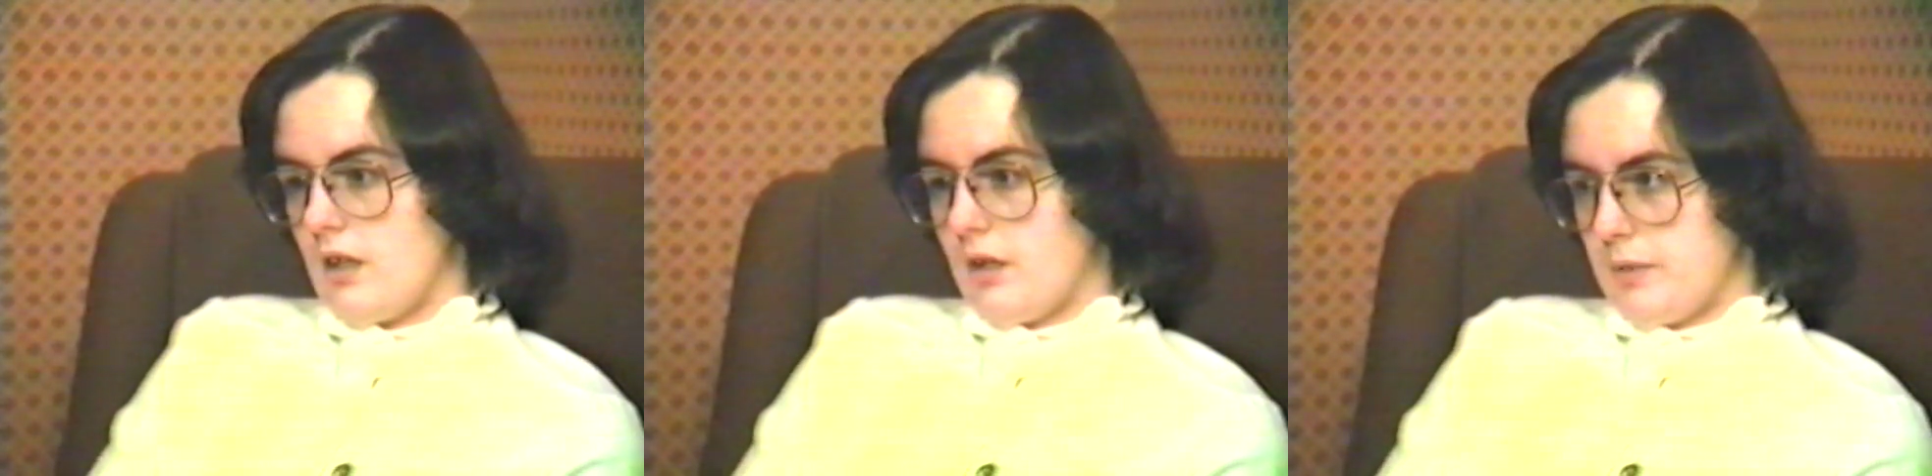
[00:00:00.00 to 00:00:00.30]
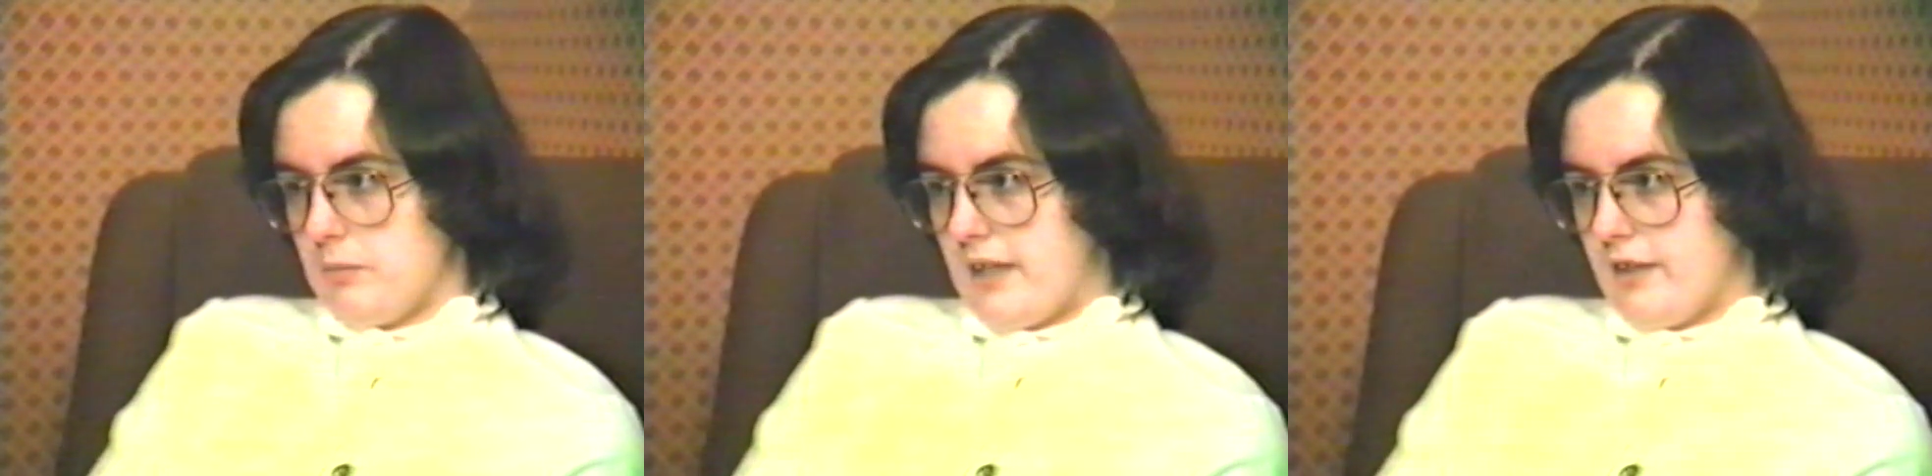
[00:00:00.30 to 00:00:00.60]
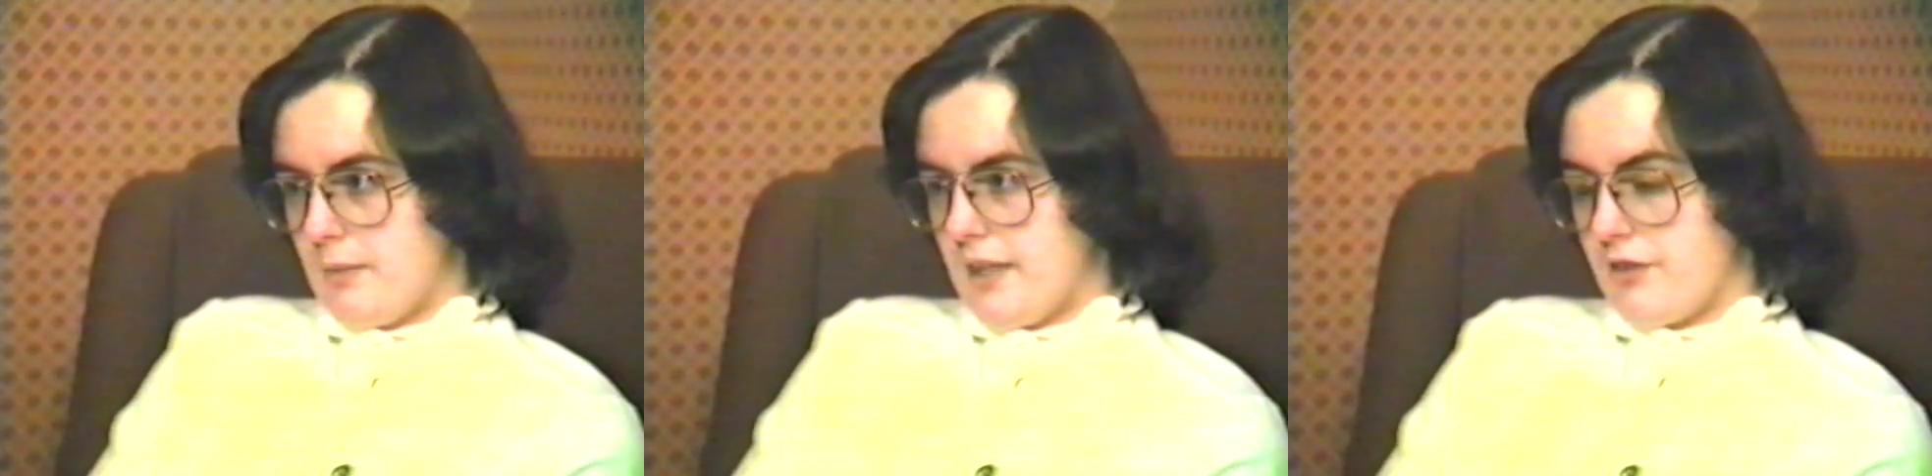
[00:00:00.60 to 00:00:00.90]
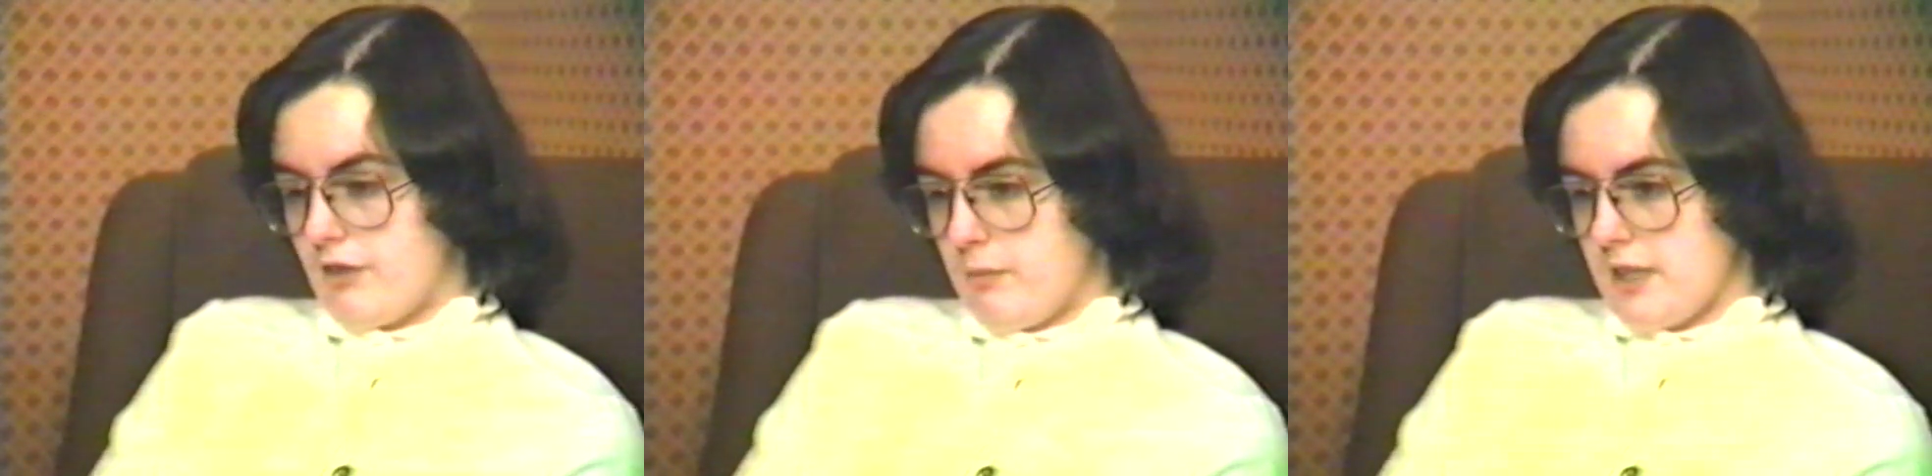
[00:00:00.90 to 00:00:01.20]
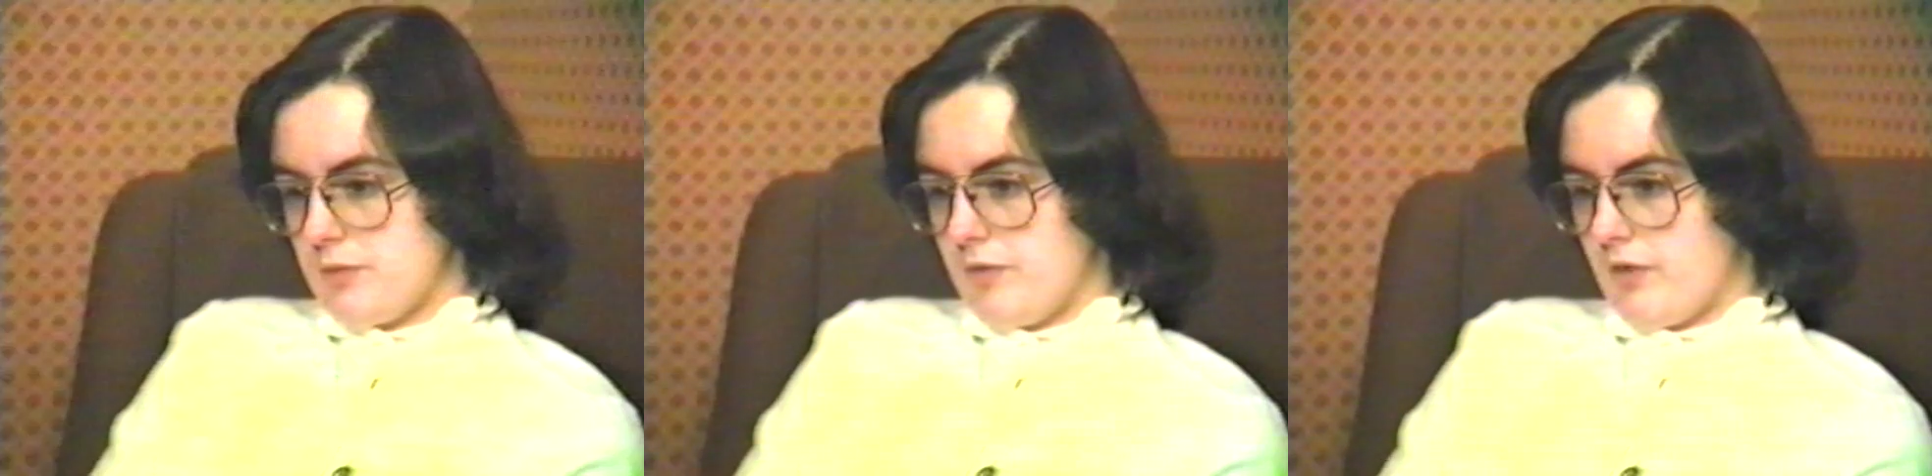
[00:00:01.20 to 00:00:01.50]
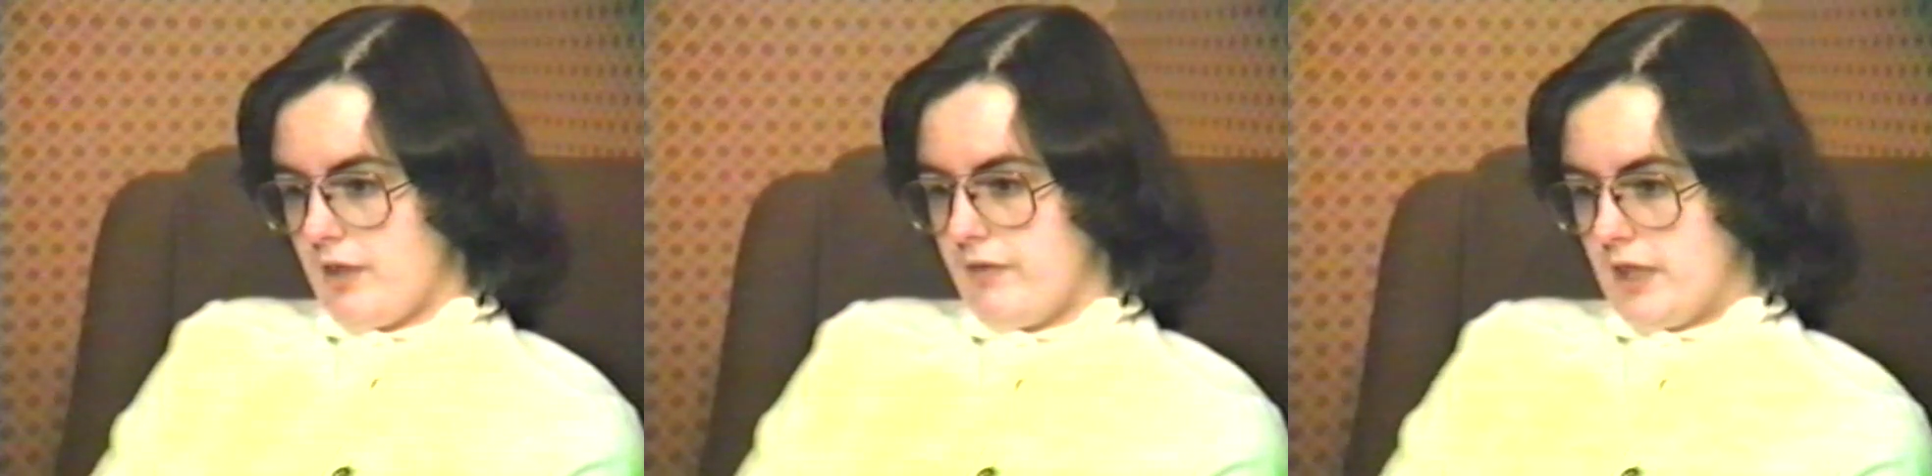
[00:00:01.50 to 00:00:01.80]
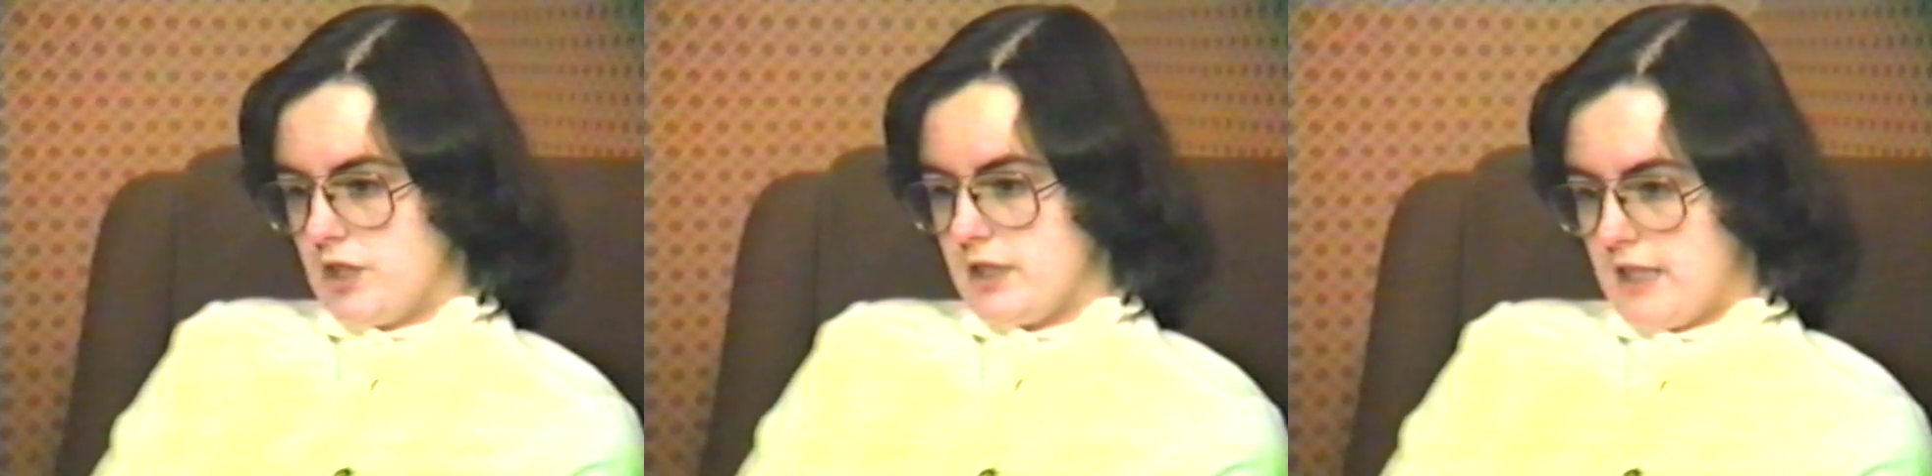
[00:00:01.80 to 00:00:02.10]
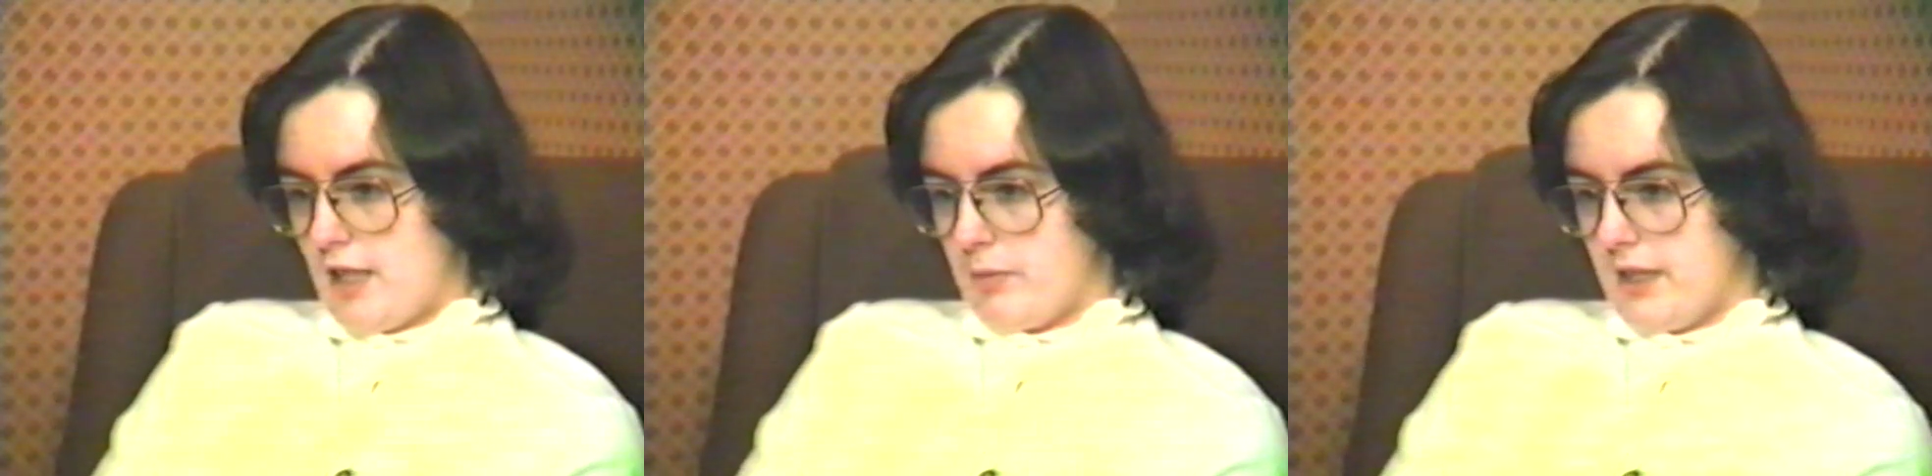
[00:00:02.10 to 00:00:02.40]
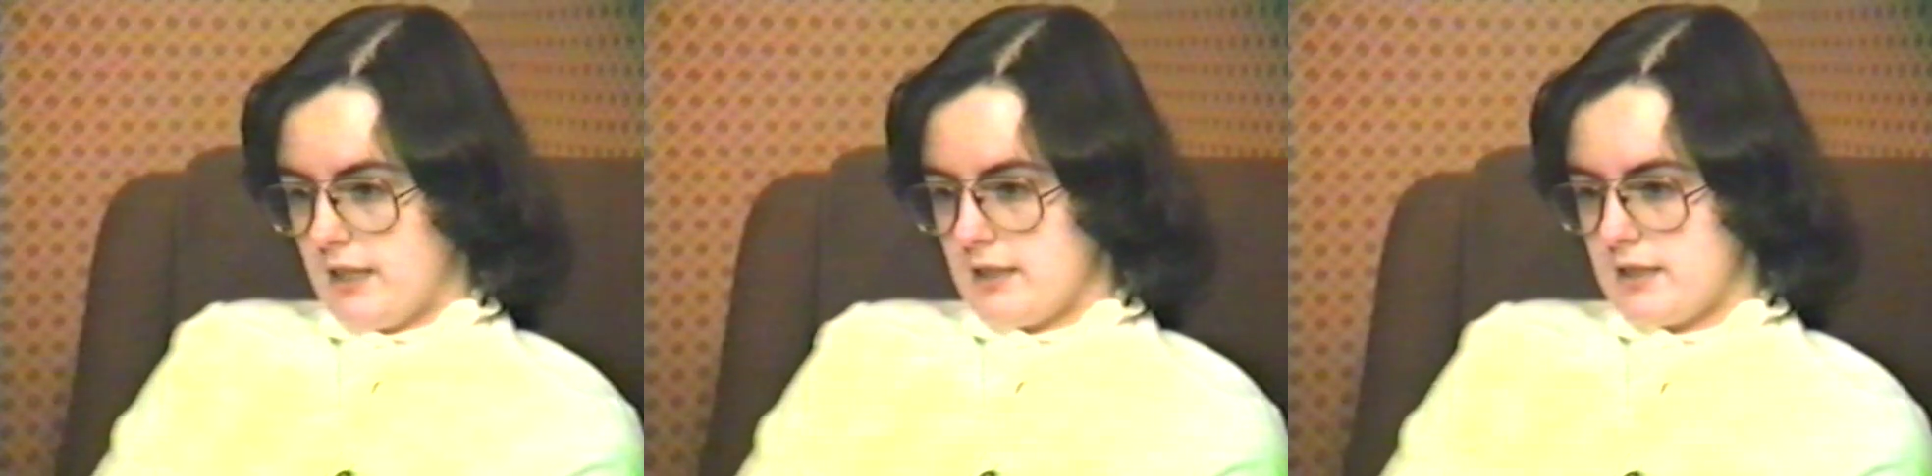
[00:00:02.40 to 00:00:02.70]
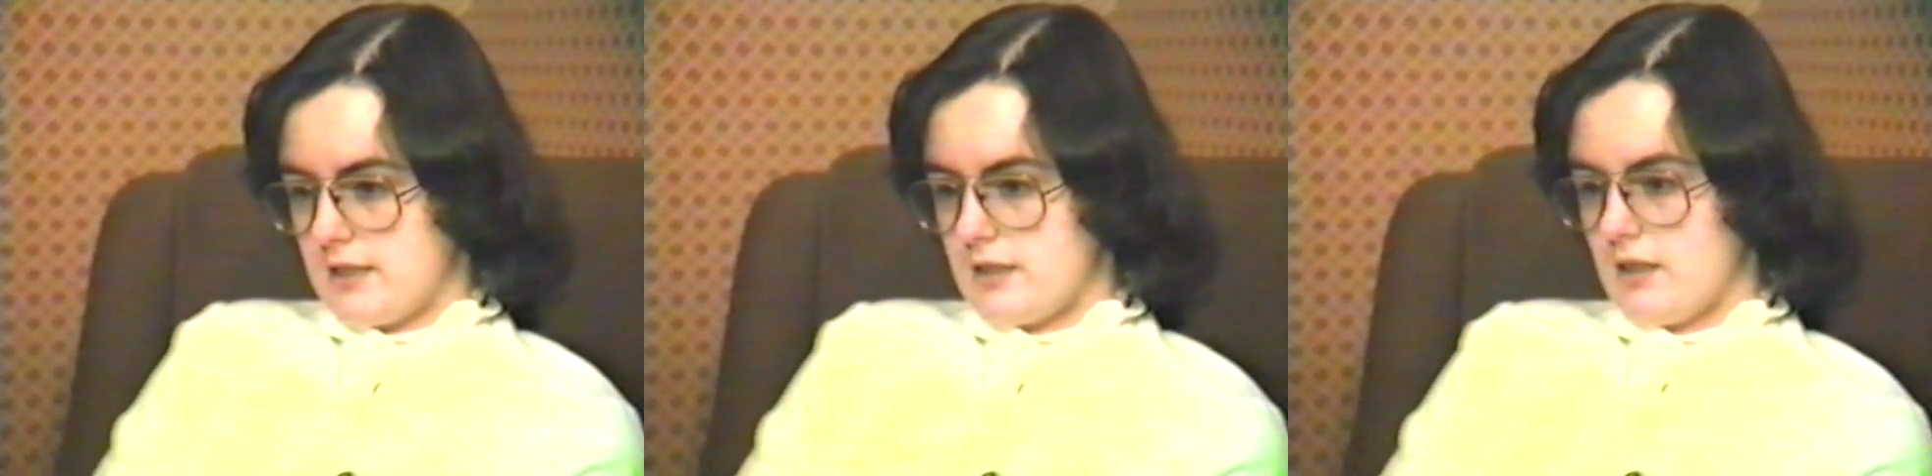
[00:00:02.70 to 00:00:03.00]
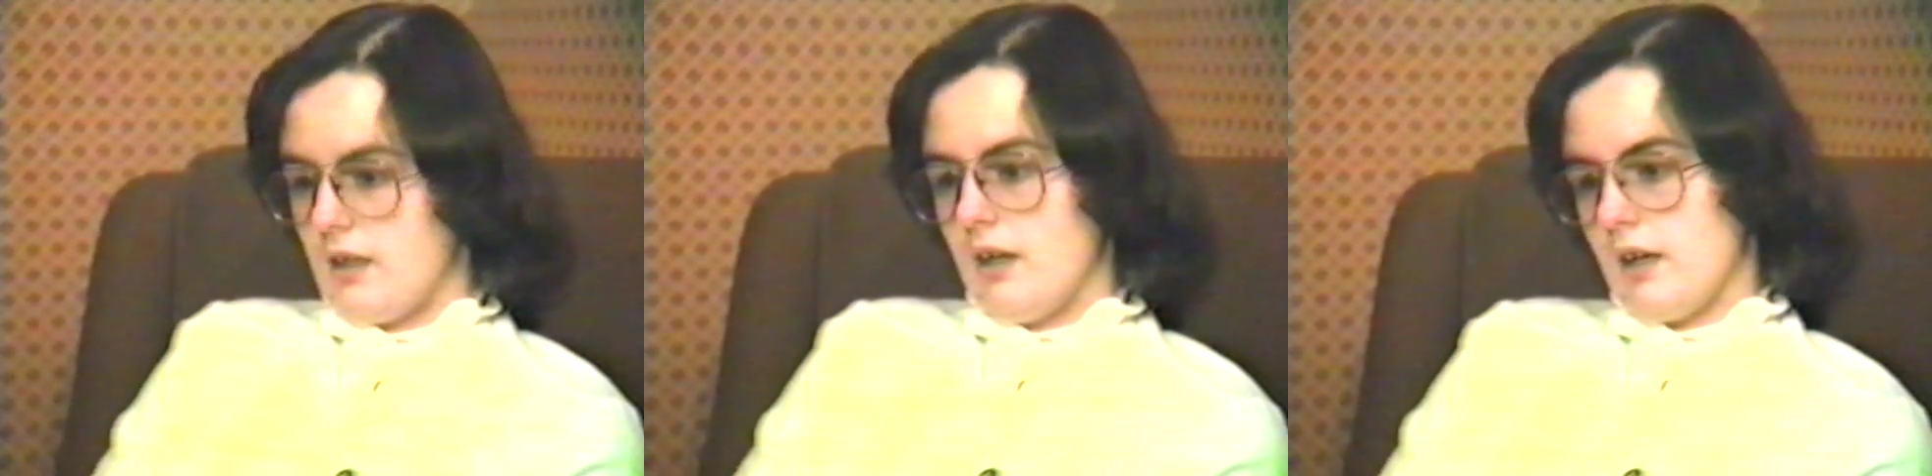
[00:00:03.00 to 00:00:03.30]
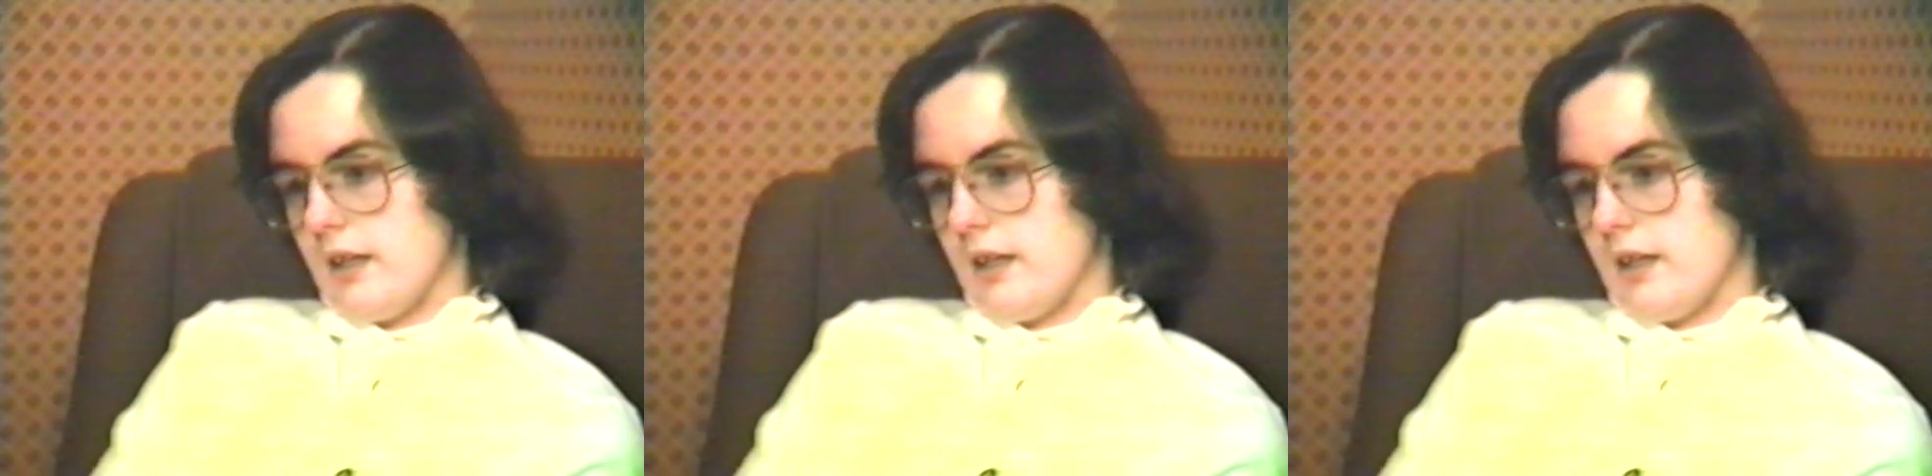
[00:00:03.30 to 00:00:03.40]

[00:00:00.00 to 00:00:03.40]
I'd been married about three months before I finished the tablets,